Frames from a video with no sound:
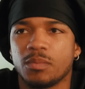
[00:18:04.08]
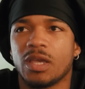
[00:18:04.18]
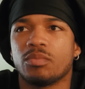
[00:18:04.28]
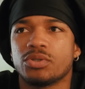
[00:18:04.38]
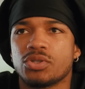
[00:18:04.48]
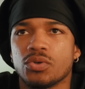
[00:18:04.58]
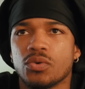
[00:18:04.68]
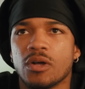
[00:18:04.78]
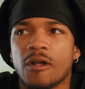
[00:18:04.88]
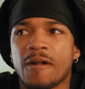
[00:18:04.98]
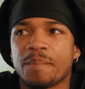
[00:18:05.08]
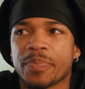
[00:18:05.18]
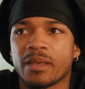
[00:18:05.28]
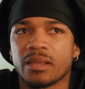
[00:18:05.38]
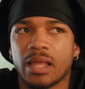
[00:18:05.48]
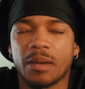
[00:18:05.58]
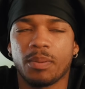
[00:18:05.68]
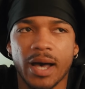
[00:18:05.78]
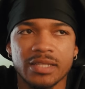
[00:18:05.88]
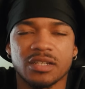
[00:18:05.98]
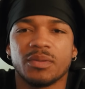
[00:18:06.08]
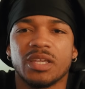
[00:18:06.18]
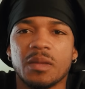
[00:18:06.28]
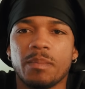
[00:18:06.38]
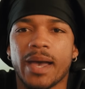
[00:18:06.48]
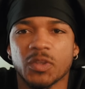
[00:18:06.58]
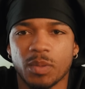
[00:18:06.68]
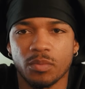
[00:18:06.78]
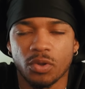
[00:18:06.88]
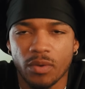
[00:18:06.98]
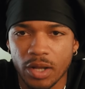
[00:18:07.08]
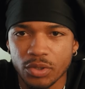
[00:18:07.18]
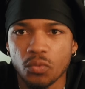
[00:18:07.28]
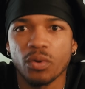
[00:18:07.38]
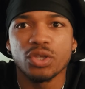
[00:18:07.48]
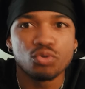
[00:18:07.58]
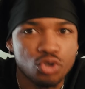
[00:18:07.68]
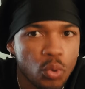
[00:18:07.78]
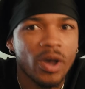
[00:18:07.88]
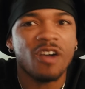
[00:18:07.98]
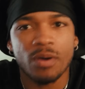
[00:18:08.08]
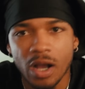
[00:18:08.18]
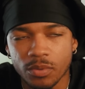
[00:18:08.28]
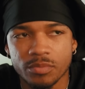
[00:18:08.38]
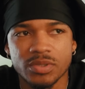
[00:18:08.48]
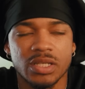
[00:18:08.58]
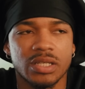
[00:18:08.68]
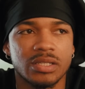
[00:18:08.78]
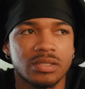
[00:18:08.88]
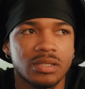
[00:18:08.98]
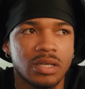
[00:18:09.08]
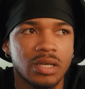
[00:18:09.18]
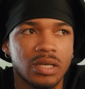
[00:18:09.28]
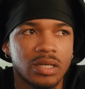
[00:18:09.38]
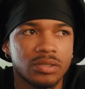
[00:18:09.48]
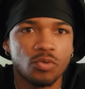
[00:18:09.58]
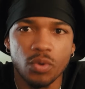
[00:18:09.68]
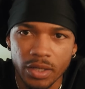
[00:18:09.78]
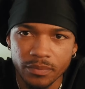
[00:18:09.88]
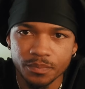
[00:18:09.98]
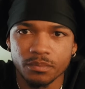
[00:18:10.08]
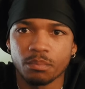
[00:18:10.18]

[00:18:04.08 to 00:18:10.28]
and be able to like positively impact the people around you when you do have problems is to one,